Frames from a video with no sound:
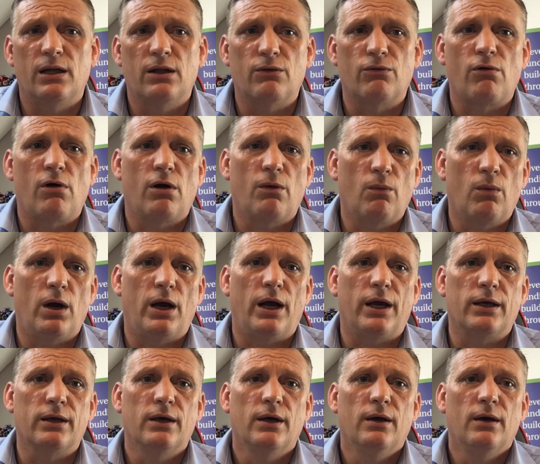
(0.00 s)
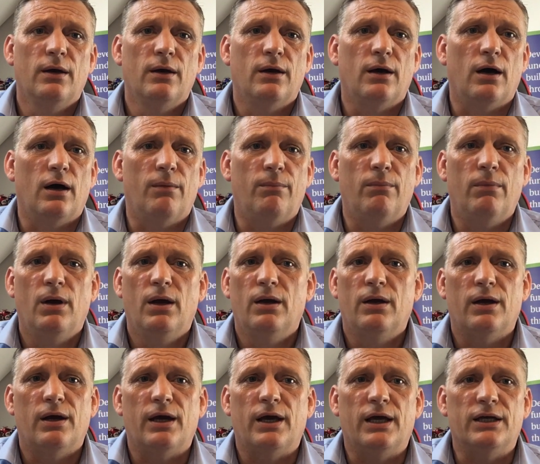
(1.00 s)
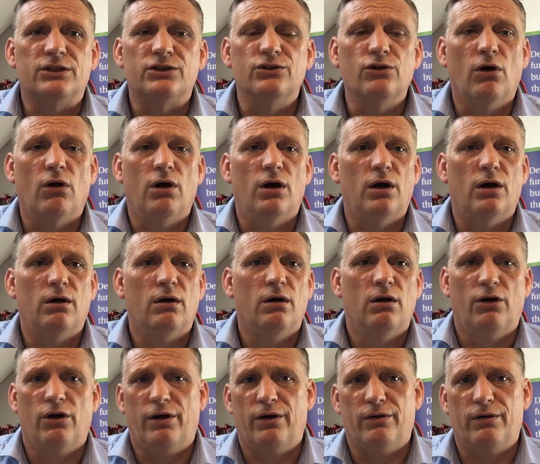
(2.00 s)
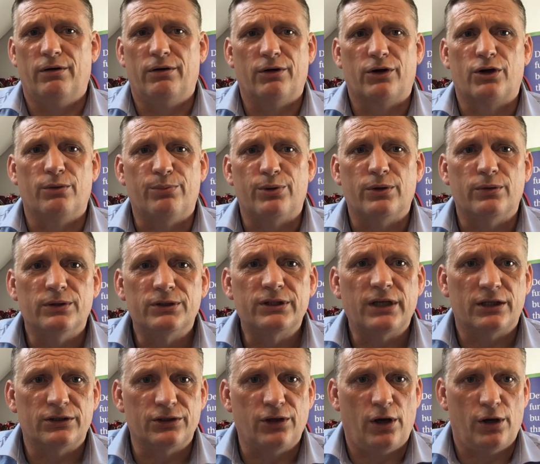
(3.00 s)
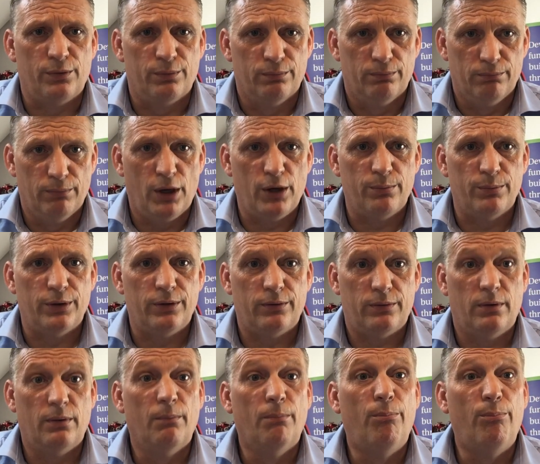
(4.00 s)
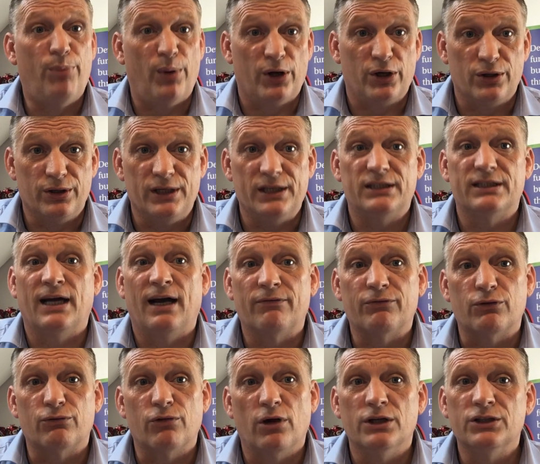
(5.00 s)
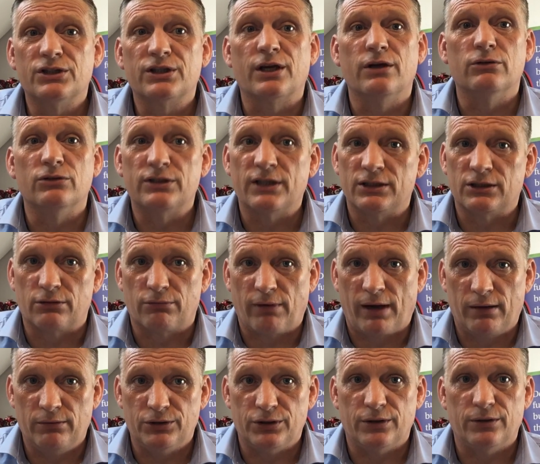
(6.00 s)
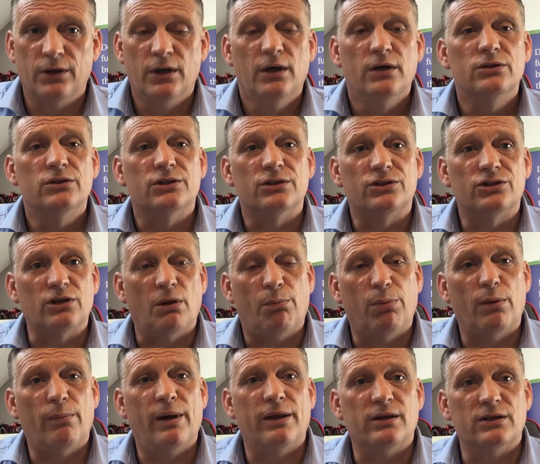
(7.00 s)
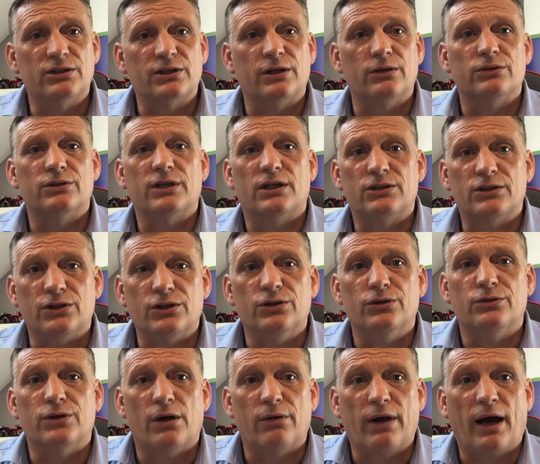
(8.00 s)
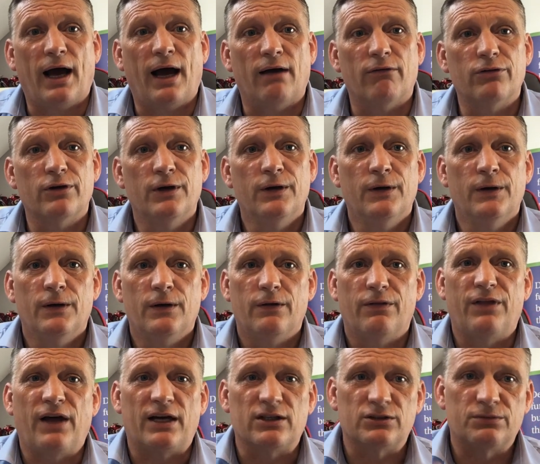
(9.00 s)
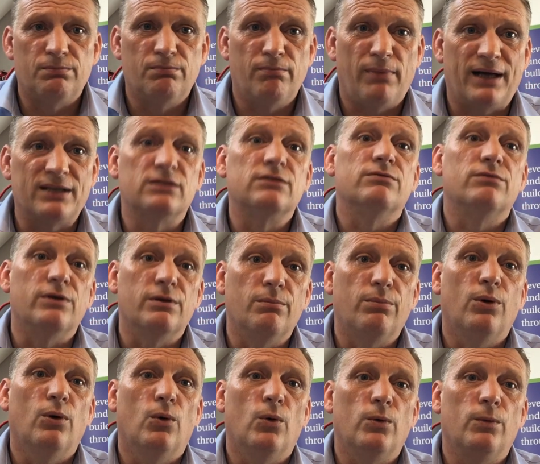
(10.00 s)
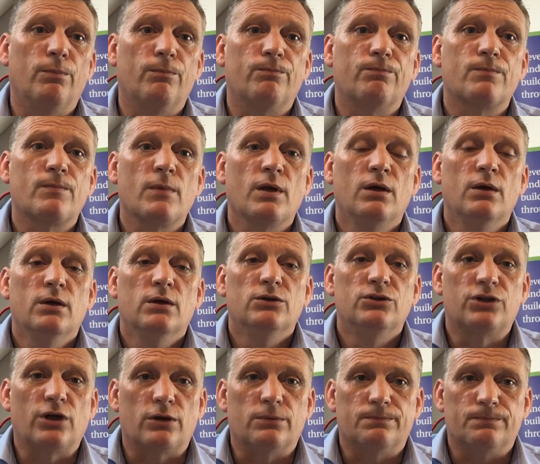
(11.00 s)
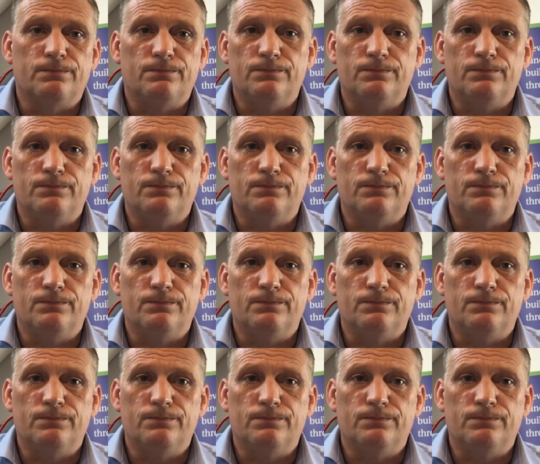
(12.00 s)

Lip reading: in the right way, it's not a computer says no moment, but you need to have the right skill sets around you to supplement the skill sets that you don't have. That's massively important. So